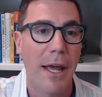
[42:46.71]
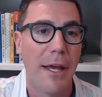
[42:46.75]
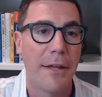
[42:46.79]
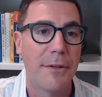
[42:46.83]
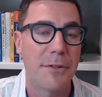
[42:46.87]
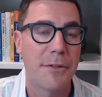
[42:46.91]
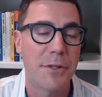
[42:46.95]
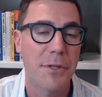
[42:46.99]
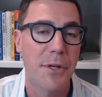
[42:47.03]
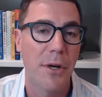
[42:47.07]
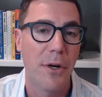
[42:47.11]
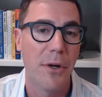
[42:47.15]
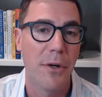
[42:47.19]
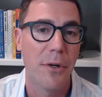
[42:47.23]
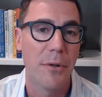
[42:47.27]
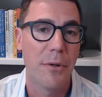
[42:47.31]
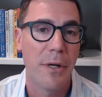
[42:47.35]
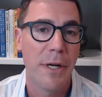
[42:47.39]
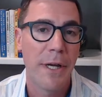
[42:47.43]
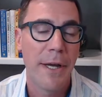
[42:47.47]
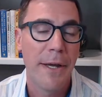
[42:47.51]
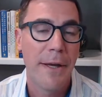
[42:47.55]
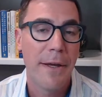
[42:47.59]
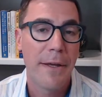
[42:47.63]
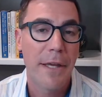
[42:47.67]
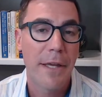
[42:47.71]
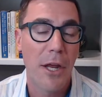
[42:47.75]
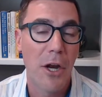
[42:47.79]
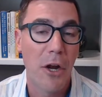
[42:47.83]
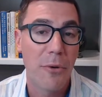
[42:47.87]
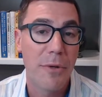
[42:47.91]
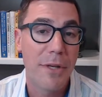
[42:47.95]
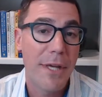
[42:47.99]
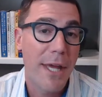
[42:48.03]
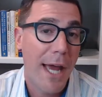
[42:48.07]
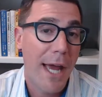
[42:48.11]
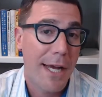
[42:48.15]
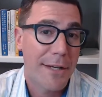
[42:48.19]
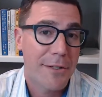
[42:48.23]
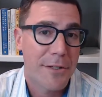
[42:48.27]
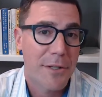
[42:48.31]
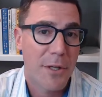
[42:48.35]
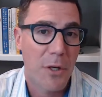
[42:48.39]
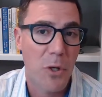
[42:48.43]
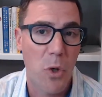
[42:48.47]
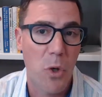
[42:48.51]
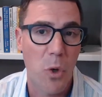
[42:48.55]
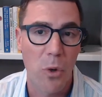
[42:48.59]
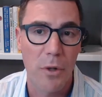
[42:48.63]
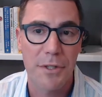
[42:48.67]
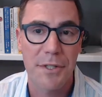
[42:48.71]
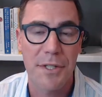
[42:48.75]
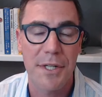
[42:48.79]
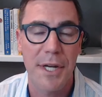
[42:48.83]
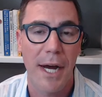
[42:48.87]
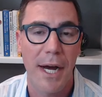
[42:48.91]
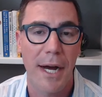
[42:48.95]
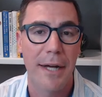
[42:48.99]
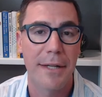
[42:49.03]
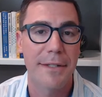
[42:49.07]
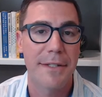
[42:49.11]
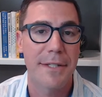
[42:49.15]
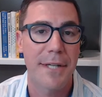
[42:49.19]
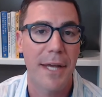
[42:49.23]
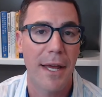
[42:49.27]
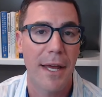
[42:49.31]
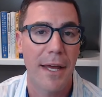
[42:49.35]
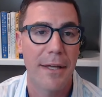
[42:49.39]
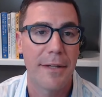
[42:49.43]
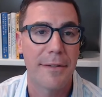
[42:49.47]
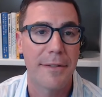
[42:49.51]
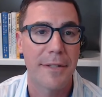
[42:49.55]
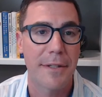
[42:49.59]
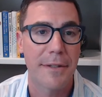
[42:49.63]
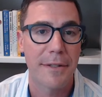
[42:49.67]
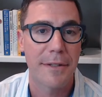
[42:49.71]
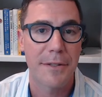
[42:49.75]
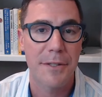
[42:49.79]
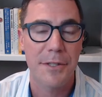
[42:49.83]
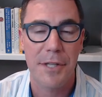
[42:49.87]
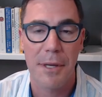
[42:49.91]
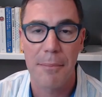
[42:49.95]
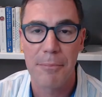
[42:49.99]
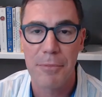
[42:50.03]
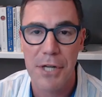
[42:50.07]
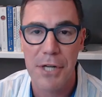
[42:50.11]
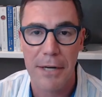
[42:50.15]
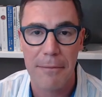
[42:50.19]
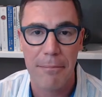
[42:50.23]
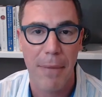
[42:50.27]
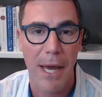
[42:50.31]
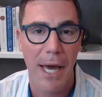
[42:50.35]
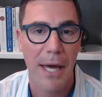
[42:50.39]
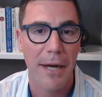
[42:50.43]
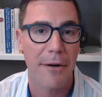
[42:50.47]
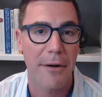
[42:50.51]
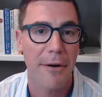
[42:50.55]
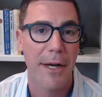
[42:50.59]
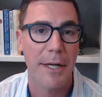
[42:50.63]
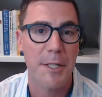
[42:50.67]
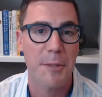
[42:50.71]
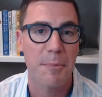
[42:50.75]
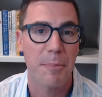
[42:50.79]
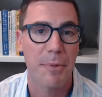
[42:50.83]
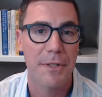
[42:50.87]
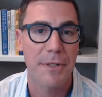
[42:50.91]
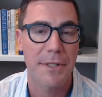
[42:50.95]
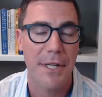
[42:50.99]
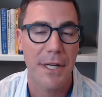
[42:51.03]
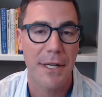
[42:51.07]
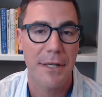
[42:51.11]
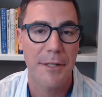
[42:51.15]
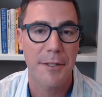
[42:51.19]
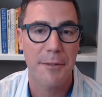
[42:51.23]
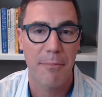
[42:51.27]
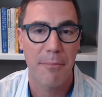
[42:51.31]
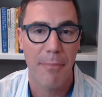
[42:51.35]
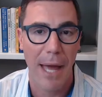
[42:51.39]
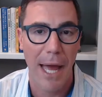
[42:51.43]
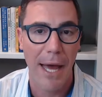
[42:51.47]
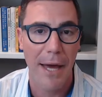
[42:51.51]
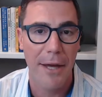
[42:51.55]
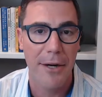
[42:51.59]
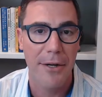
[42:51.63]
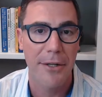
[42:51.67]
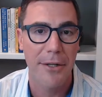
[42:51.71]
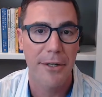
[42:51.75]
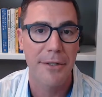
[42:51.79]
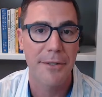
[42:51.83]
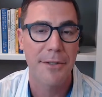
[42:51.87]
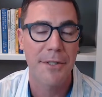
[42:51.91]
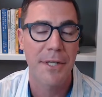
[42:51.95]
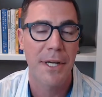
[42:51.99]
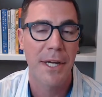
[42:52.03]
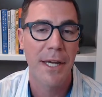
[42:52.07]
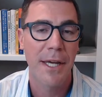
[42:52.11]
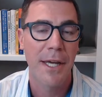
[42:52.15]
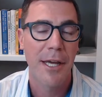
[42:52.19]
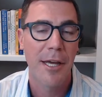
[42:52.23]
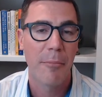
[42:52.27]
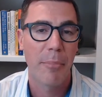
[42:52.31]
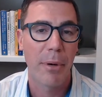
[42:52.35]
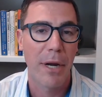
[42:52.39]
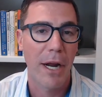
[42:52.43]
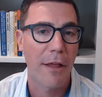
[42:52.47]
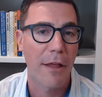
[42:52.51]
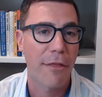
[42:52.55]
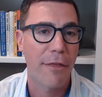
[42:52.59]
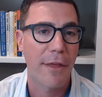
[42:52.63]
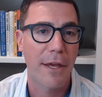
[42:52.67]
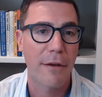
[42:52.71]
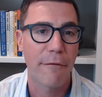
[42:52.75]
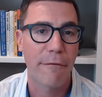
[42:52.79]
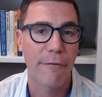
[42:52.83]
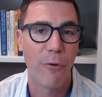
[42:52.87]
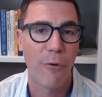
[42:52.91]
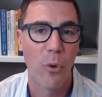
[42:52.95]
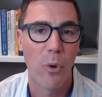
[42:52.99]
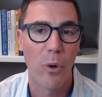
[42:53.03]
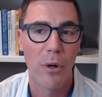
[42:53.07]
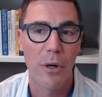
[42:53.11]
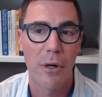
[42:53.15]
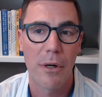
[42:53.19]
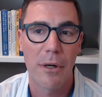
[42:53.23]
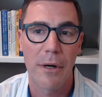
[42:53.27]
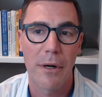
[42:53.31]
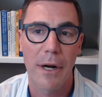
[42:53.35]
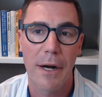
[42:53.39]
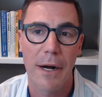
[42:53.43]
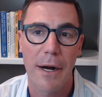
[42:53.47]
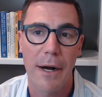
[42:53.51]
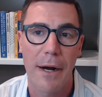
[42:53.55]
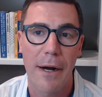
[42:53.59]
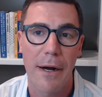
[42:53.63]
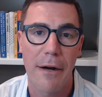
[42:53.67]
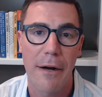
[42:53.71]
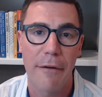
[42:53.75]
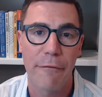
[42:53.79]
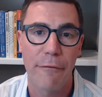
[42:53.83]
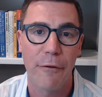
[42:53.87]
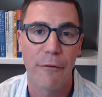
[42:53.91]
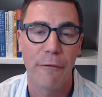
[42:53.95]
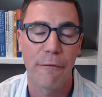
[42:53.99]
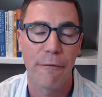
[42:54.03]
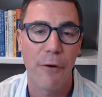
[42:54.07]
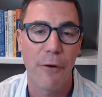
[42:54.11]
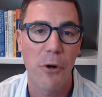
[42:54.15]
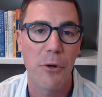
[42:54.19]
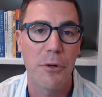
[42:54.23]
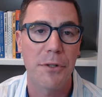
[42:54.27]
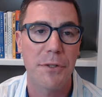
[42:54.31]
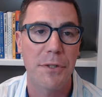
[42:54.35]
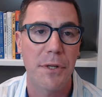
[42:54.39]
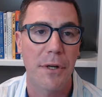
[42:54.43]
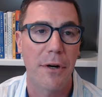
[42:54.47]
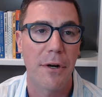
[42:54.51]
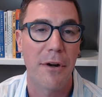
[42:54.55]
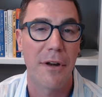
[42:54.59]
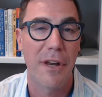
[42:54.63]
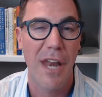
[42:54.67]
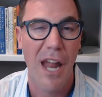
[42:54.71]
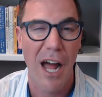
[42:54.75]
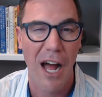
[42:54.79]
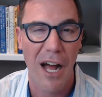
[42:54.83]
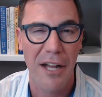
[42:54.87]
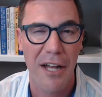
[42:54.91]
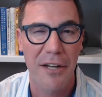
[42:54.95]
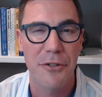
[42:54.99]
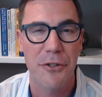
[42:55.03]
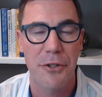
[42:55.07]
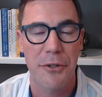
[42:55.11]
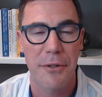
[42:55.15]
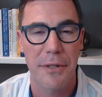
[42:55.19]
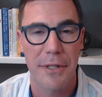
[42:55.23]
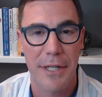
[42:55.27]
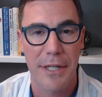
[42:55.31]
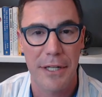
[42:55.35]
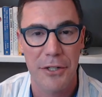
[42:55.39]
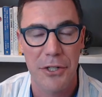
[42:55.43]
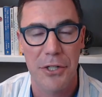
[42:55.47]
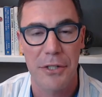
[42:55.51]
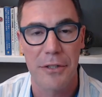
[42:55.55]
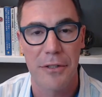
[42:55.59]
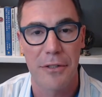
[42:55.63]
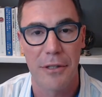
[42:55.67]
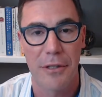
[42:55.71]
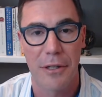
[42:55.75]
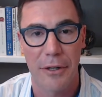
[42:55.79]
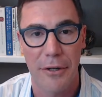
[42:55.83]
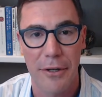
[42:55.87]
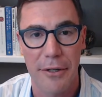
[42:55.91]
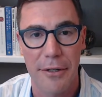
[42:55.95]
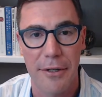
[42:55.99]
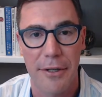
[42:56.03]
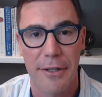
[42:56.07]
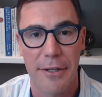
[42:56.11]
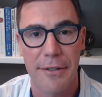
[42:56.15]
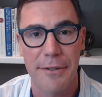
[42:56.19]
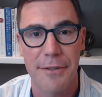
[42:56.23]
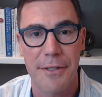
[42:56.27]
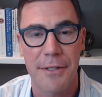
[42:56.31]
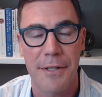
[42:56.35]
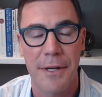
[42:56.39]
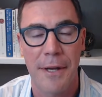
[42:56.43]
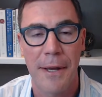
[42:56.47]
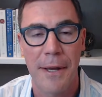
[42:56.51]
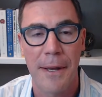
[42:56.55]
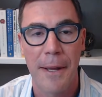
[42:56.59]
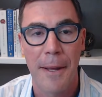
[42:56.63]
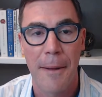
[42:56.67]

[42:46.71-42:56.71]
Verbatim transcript: And so, you know, yes, the course content and the subject matter expertise matters, but I think for uh, for folks that are non-traditional learners,